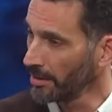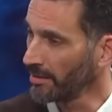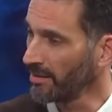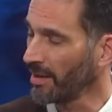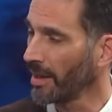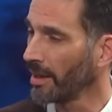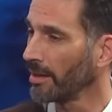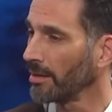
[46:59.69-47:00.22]

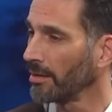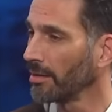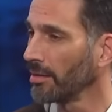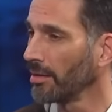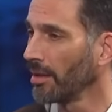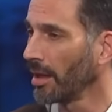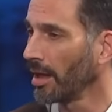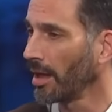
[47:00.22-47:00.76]
than
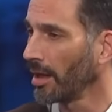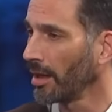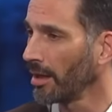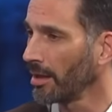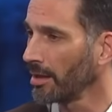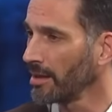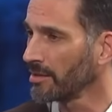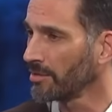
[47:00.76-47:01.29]

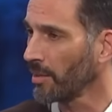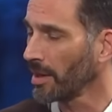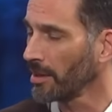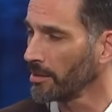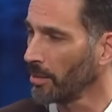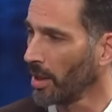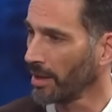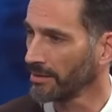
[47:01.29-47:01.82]

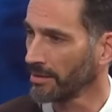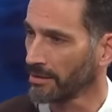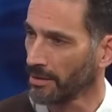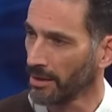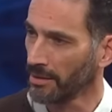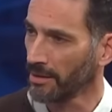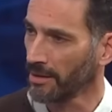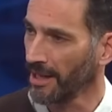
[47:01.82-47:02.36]
Israeli bosses
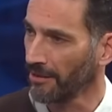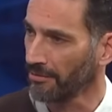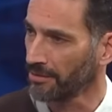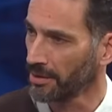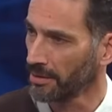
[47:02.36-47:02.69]
on the left.